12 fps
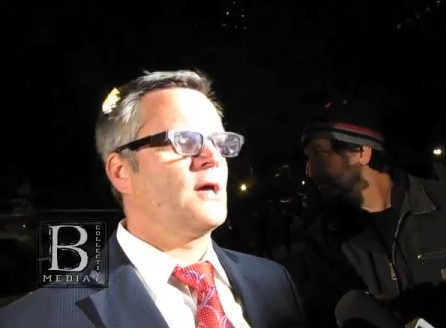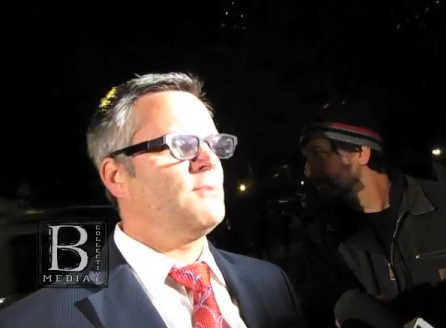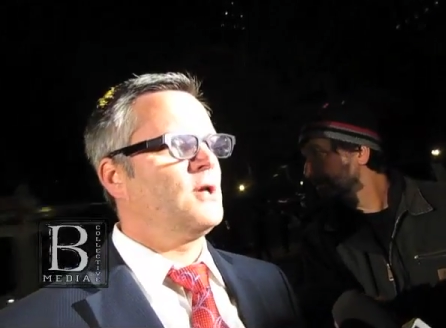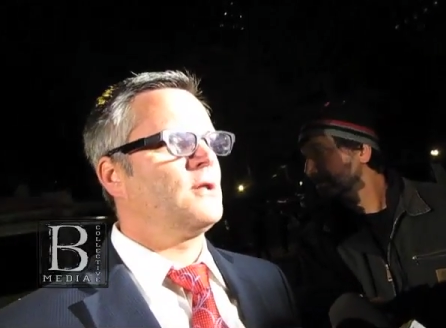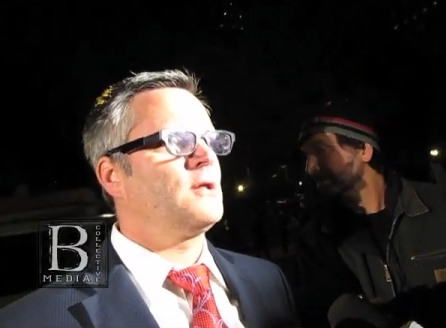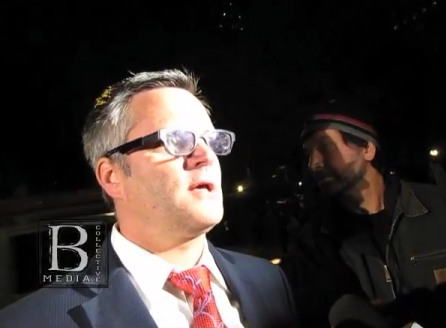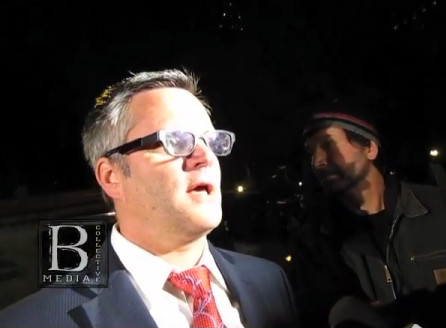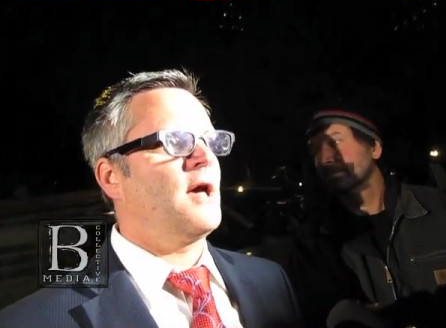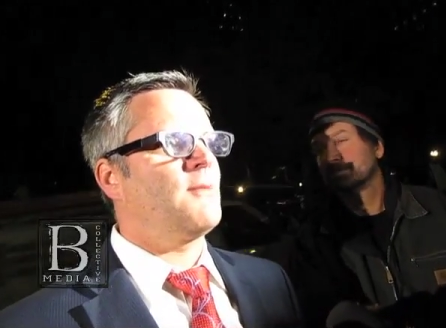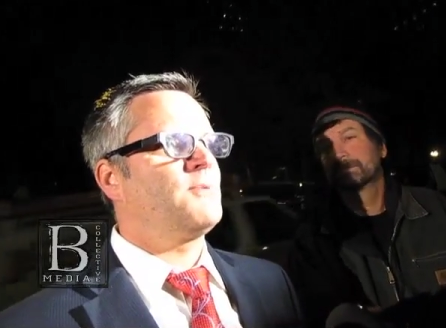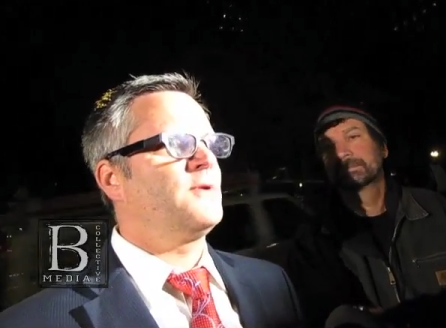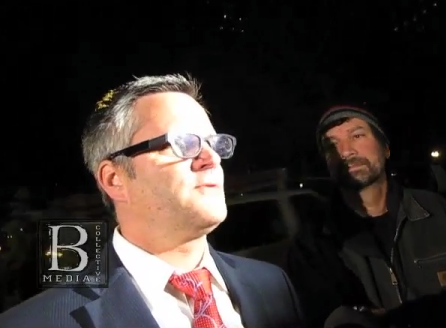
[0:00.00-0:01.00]
Speaker 1: I've been to the
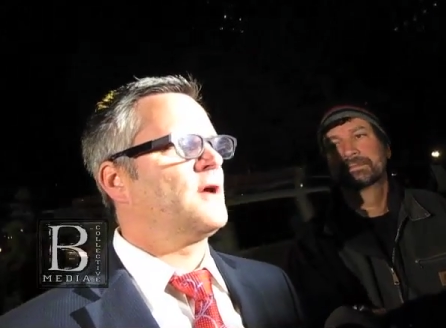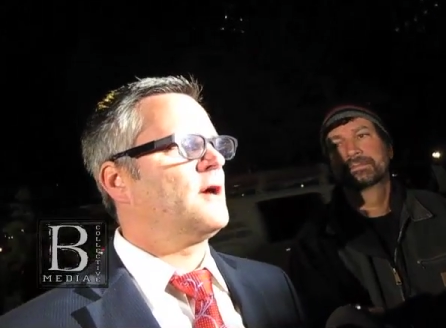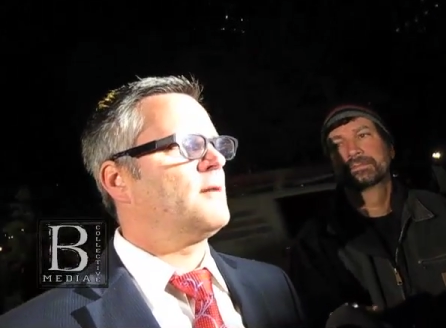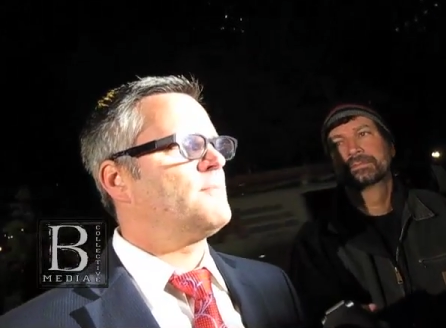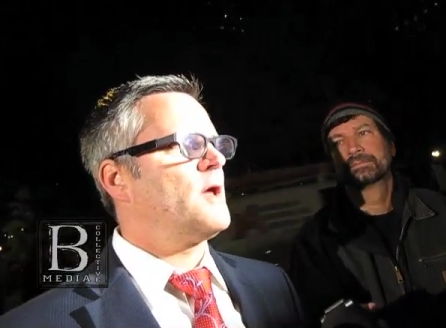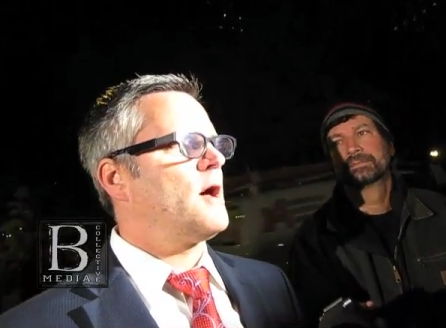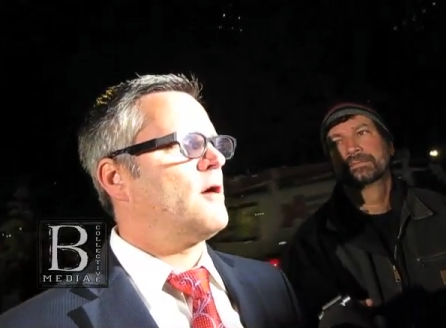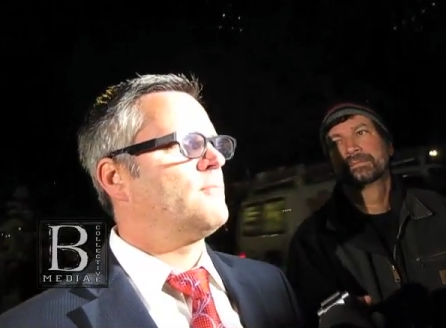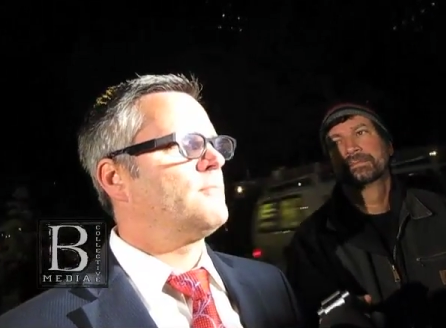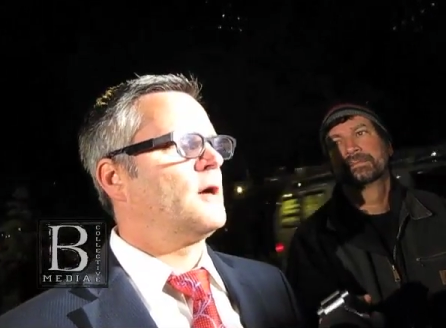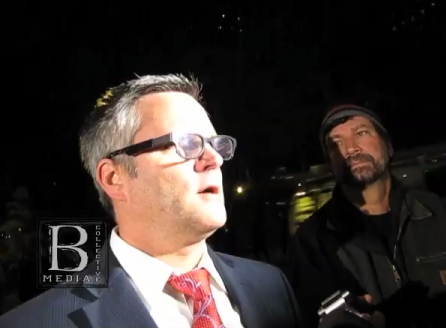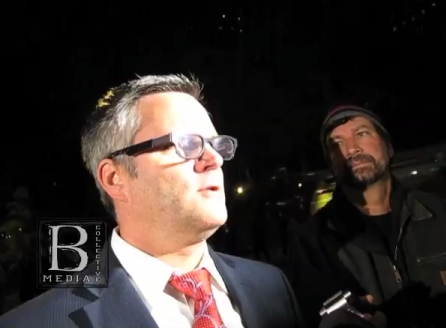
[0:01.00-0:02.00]
camp, as I am
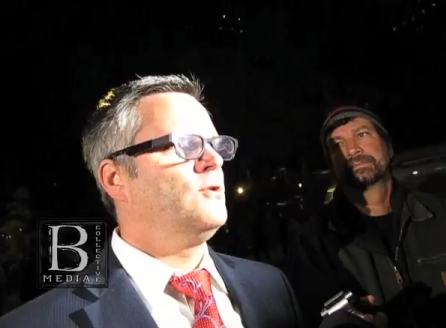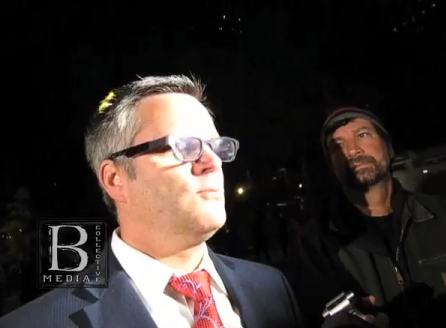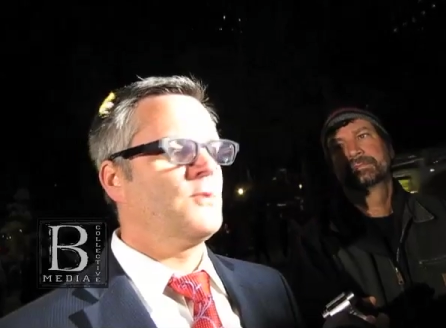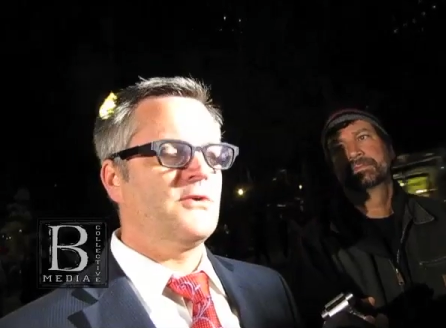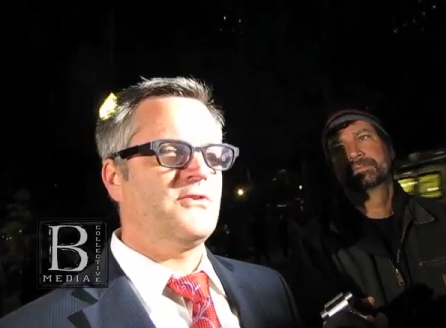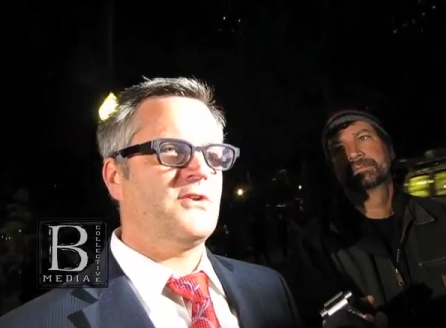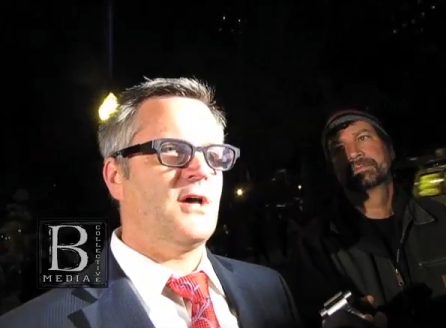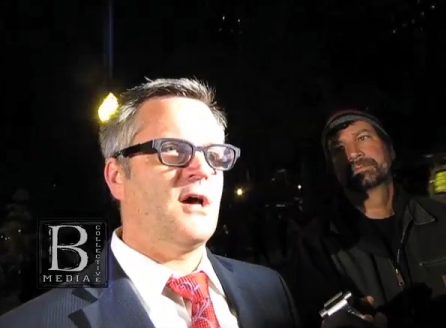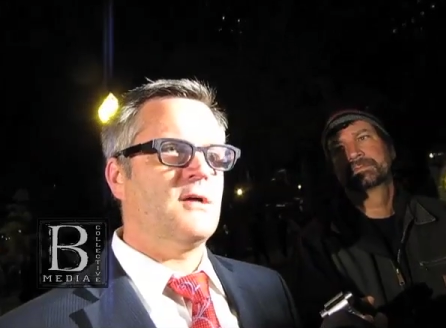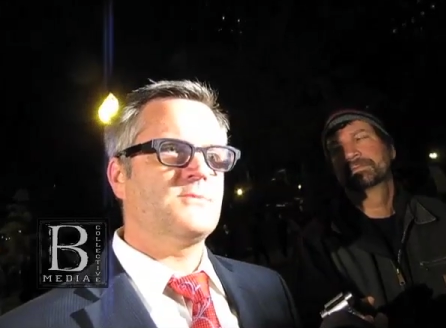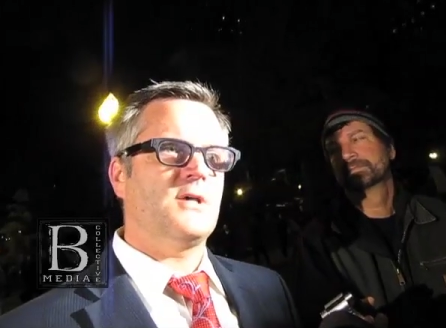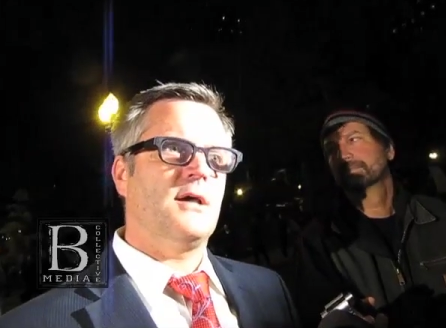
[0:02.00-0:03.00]
now, numerous
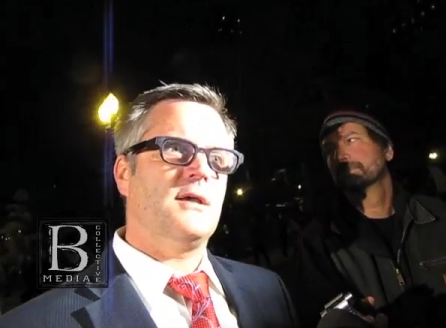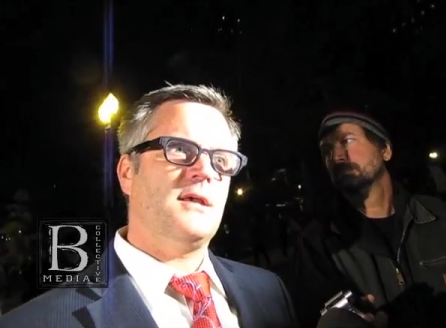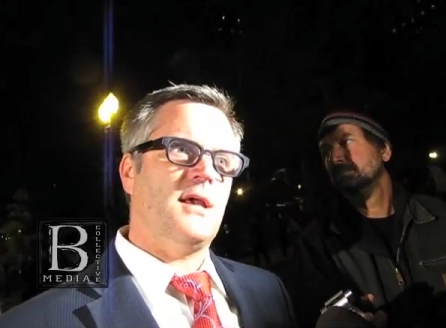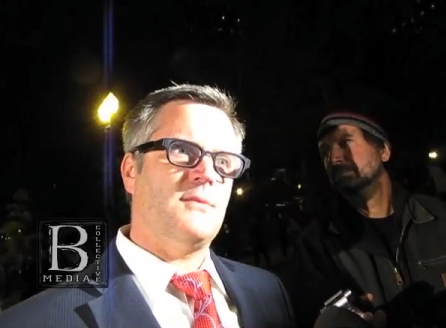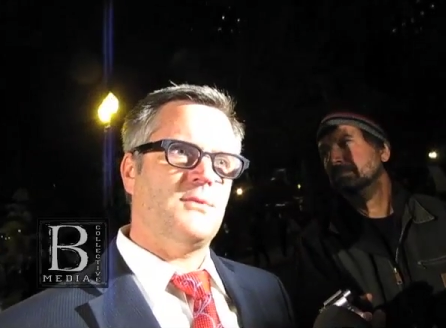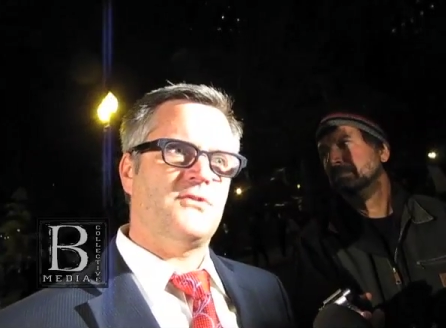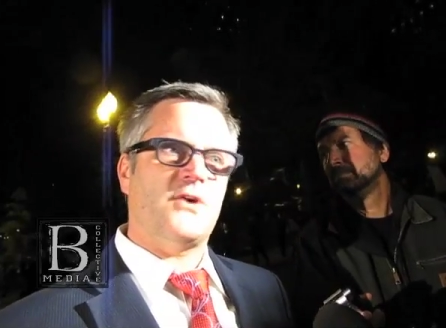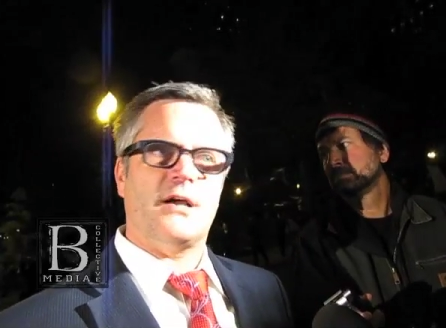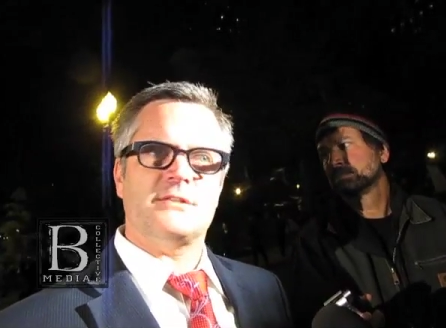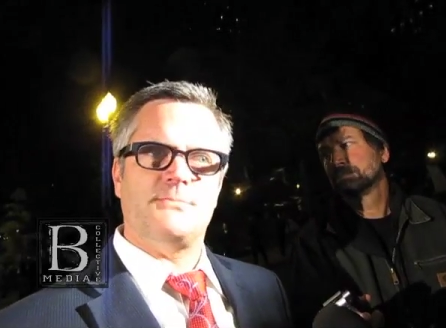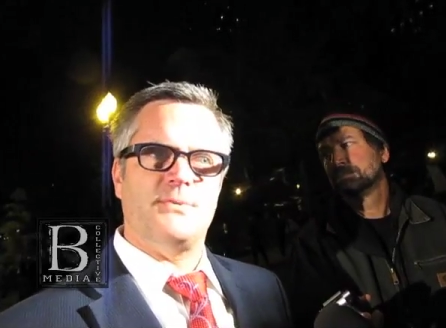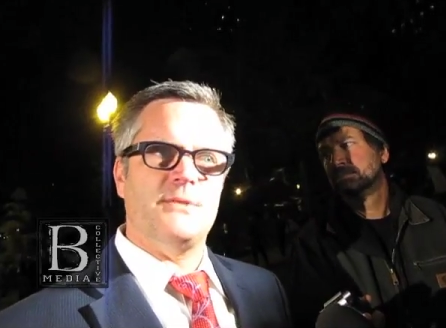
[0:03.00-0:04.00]
times. I came and
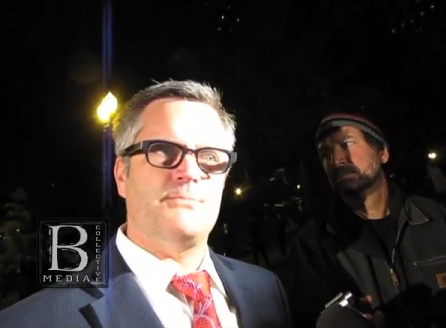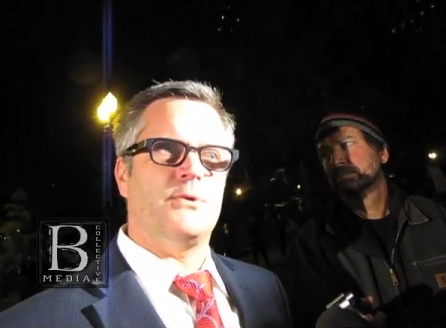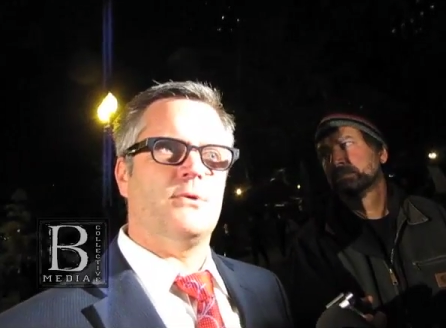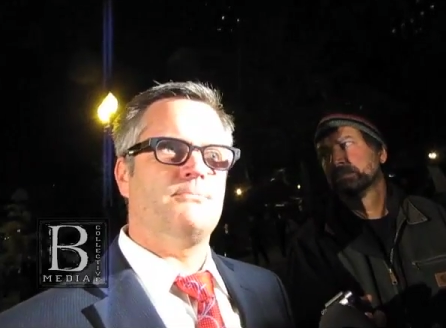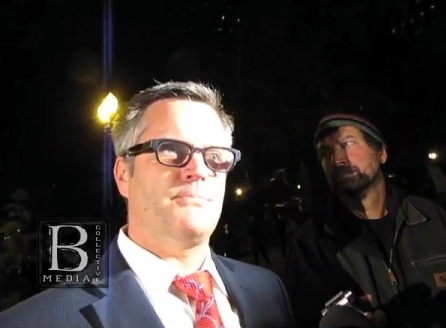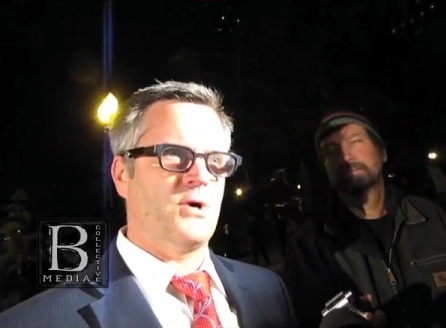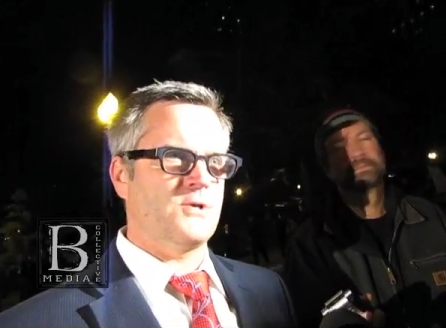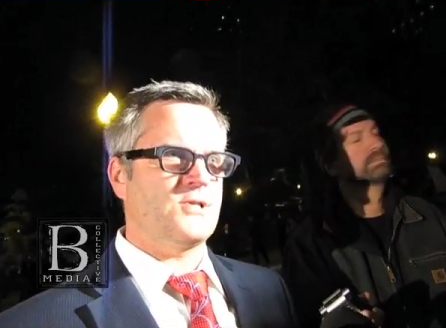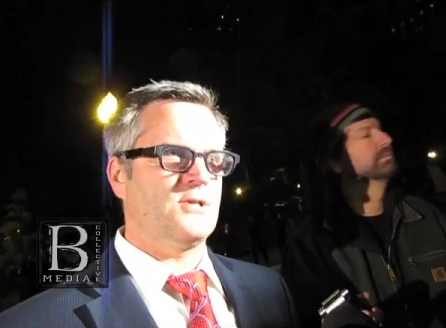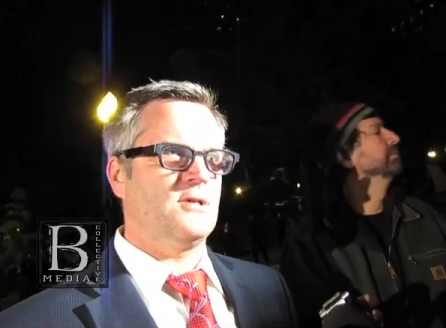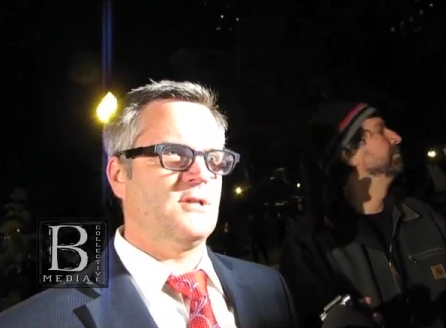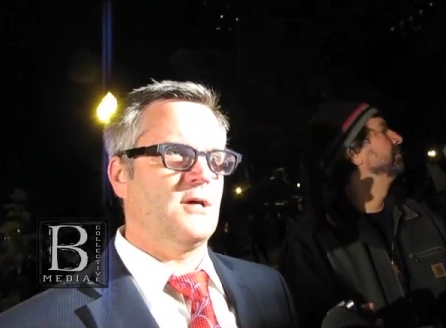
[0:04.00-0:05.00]
talked to people
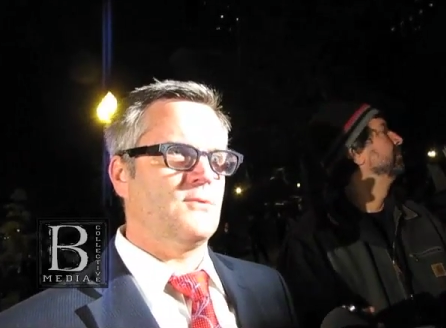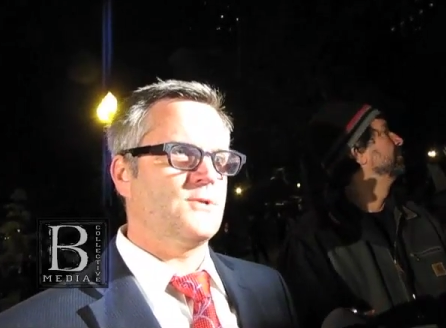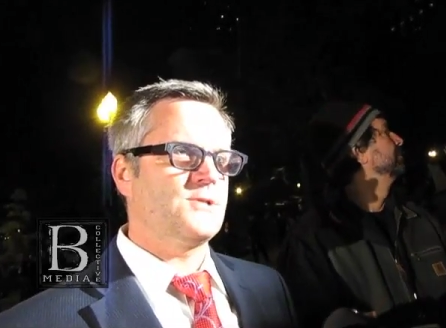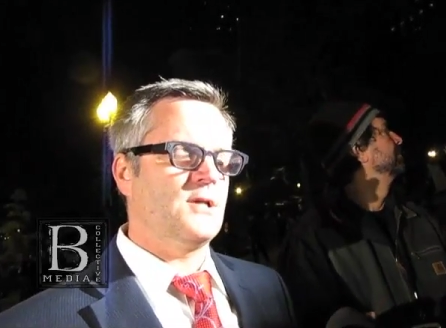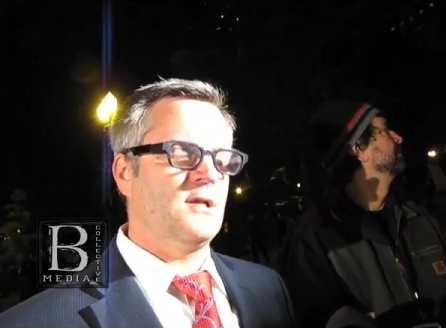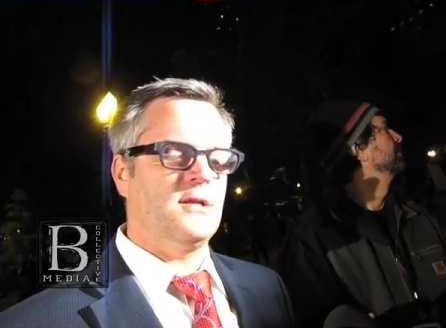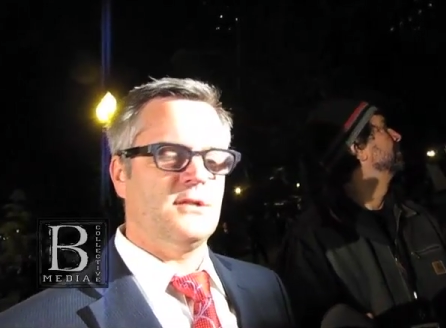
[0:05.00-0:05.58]
personally that were sitting